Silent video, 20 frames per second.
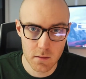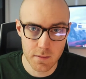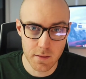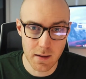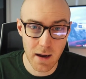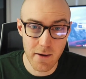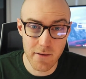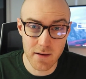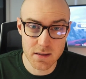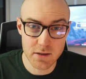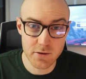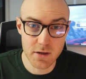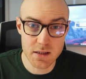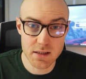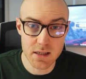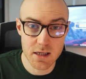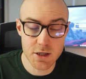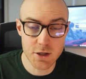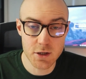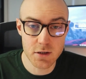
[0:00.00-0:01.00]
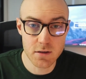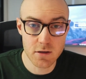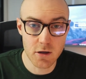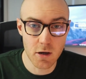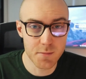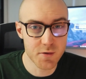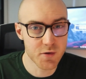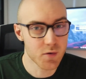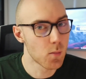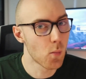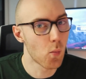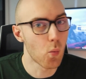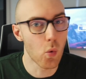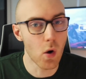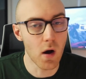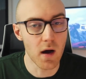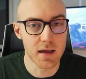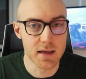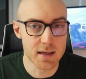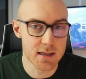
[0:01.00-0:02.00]
The characterization comes from
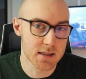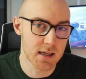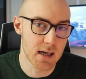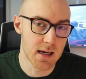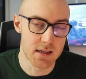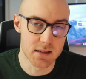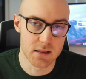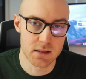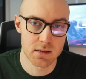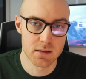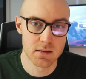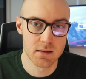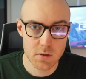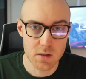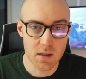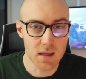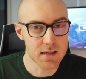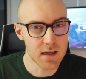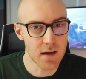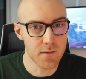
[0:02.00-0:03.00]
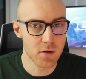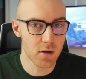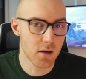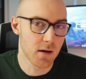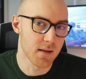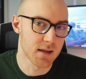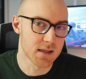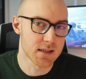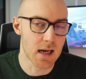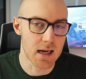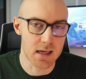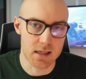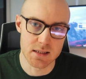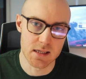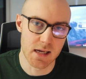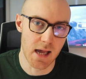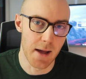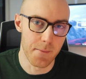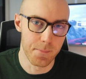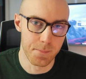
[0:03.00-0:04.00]
what he says, so let's have a look at the
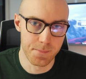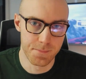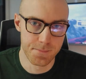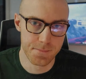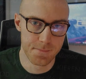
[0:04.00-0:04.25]
text again.